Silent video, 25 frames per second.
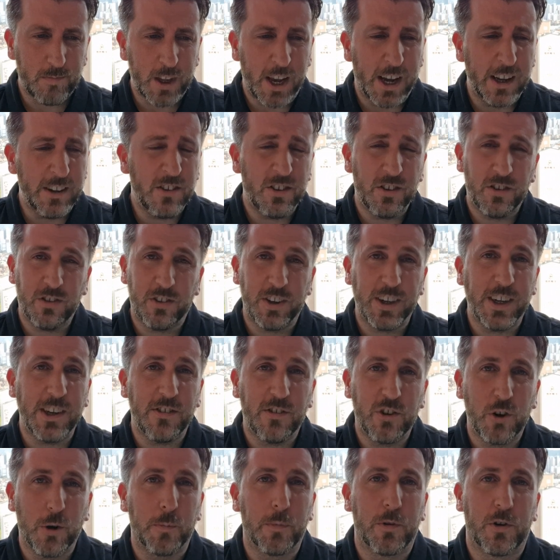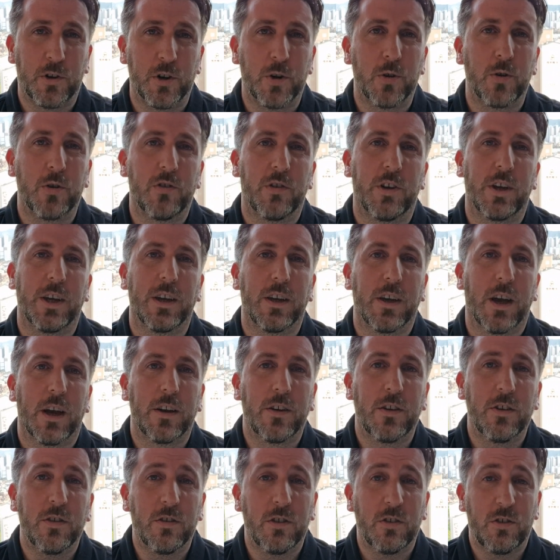had to seize the opportunity
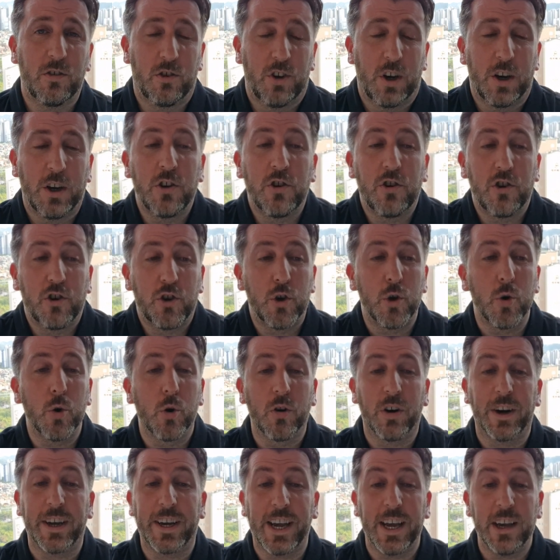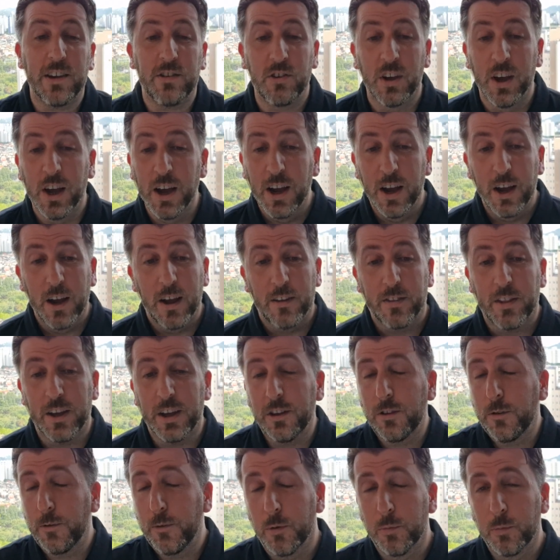and just ensure, I guess, that
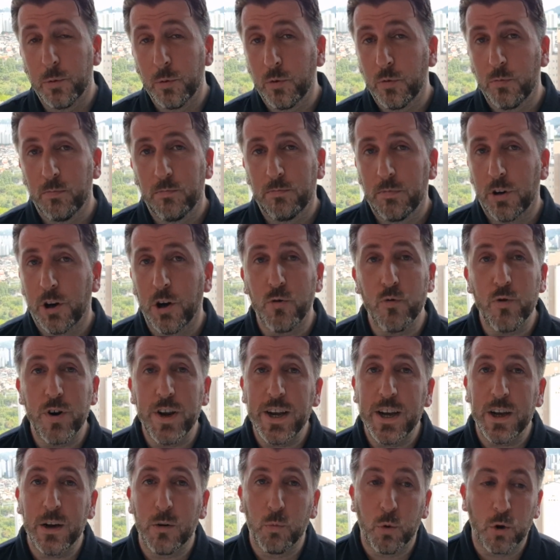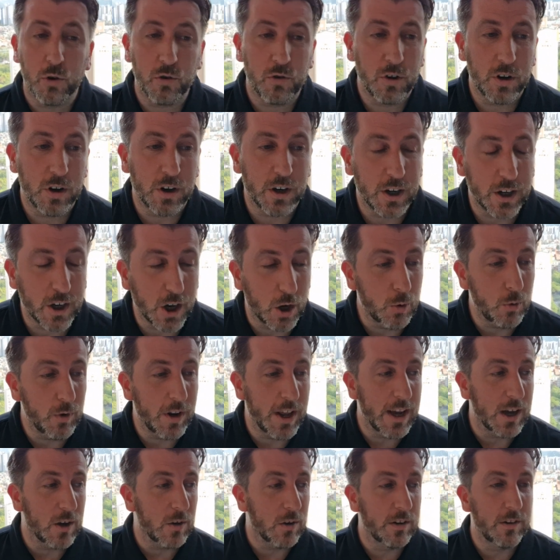his football career wasn't going to go
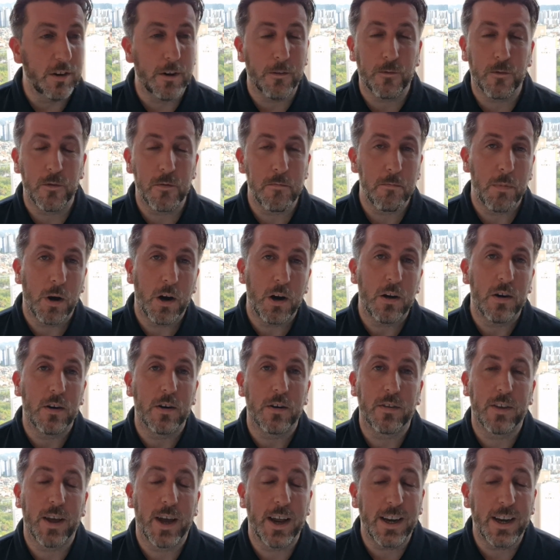down a different path.